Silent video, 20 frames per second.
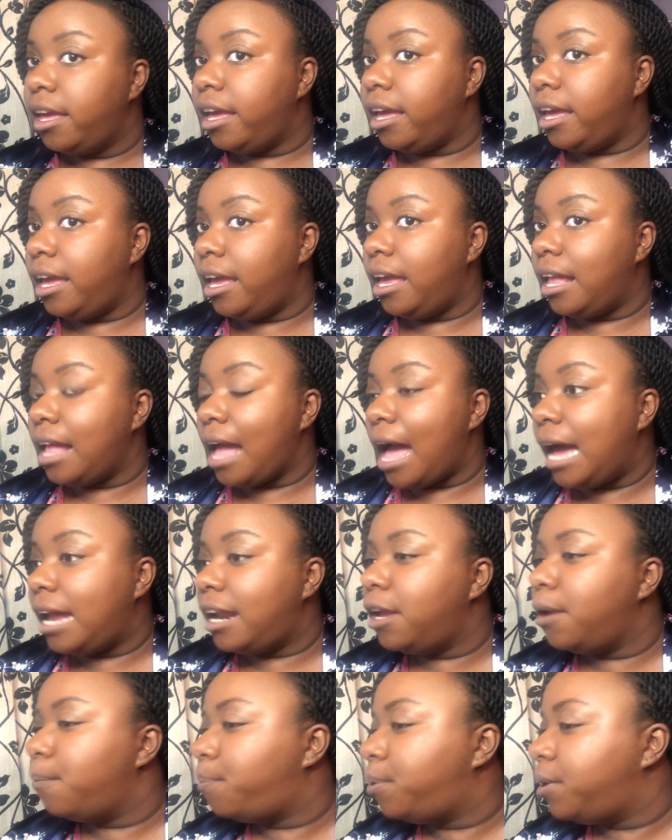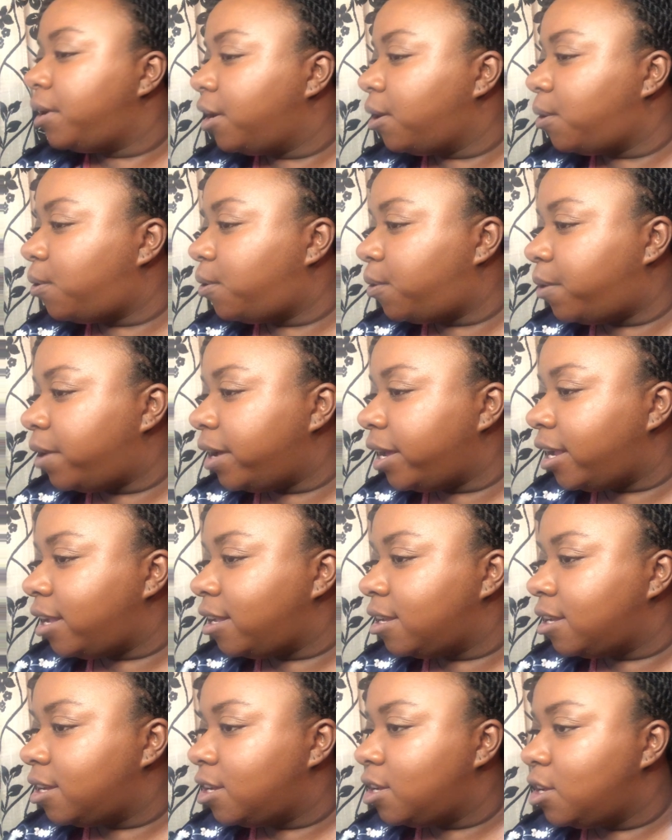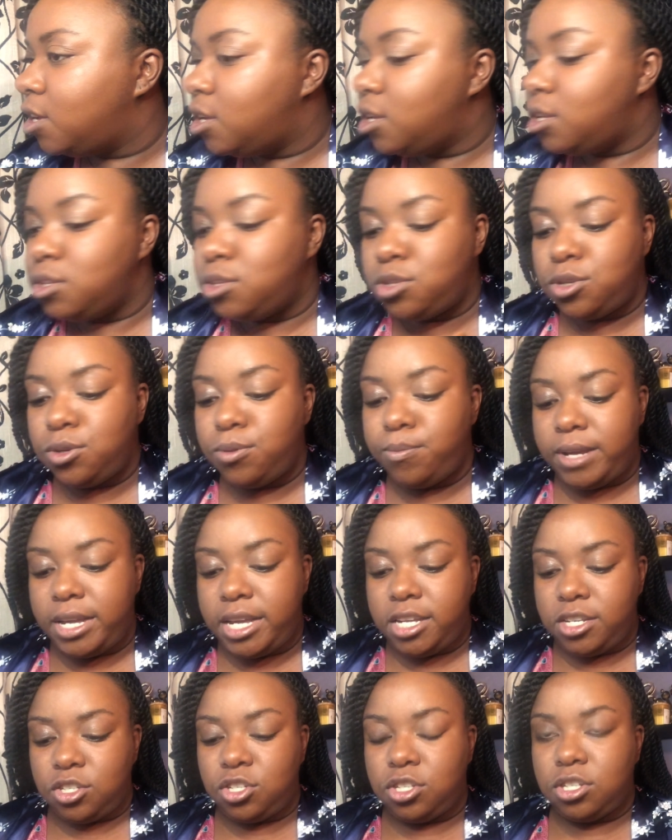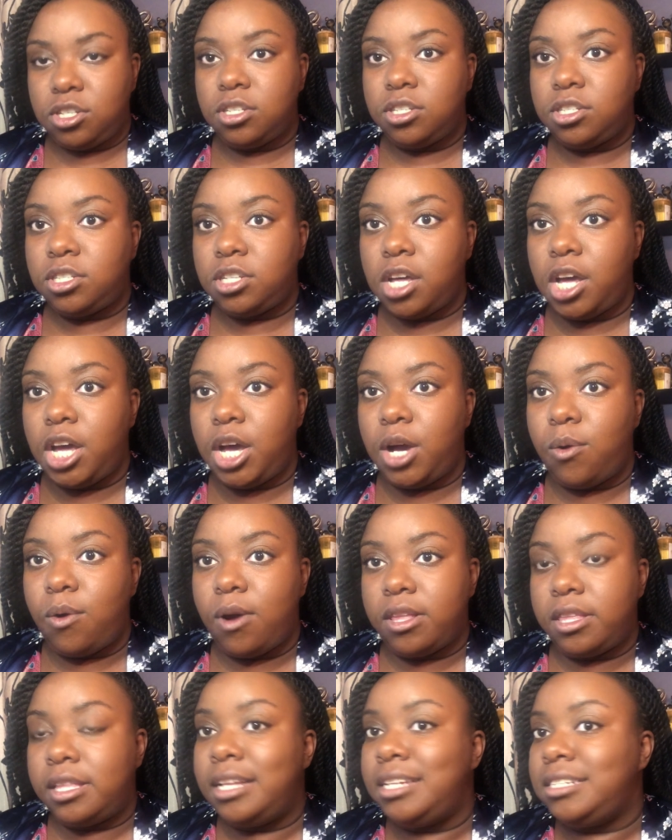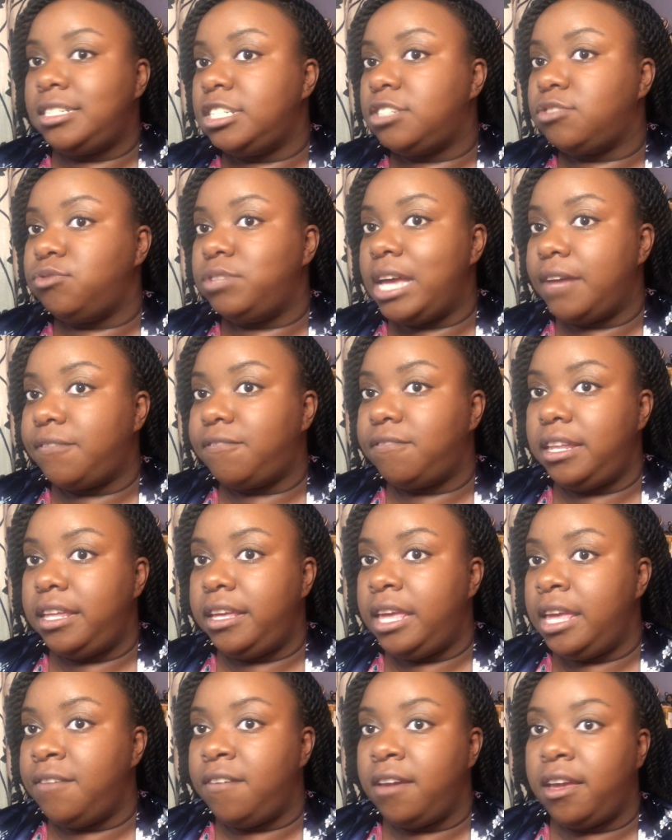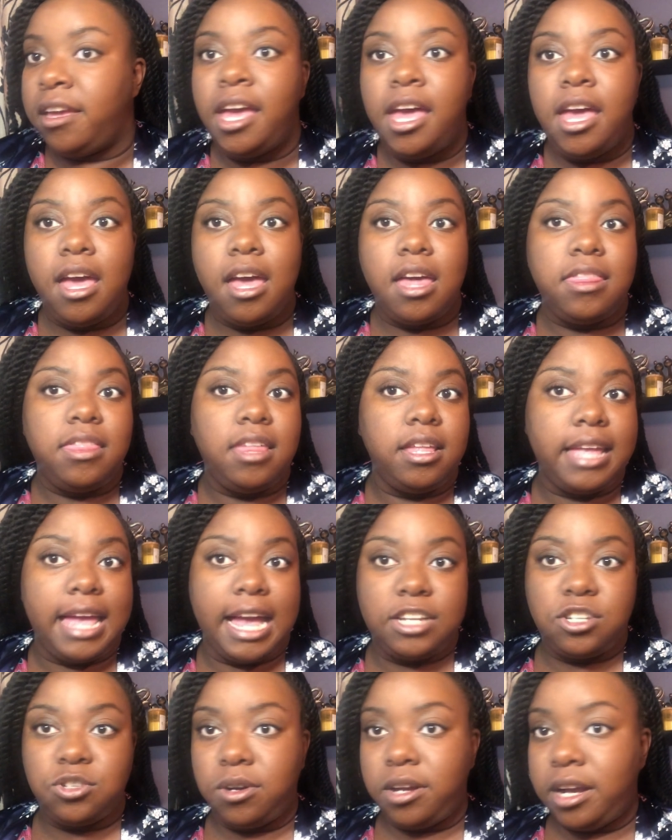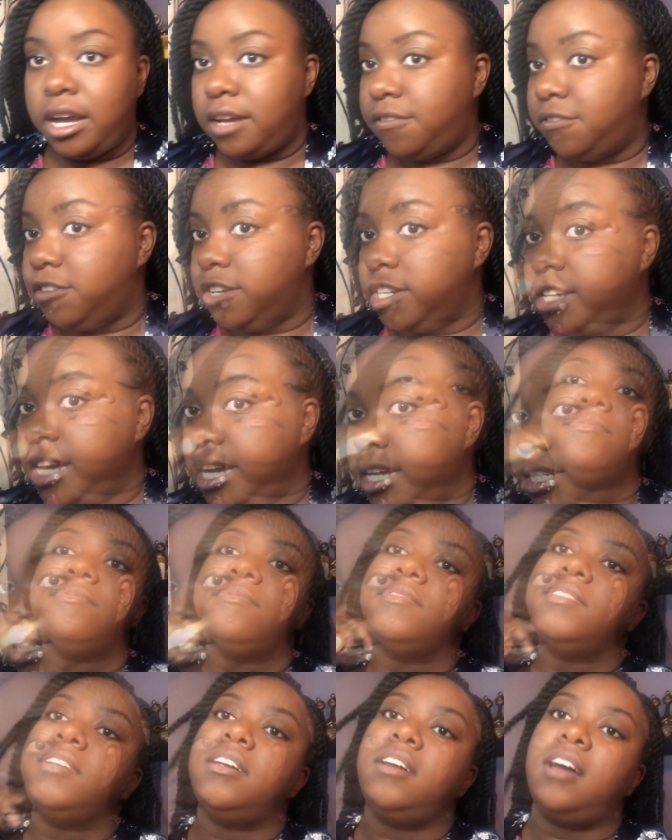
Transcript: And I didn't put on too much, so this is definitely giving the natural coverage that it says.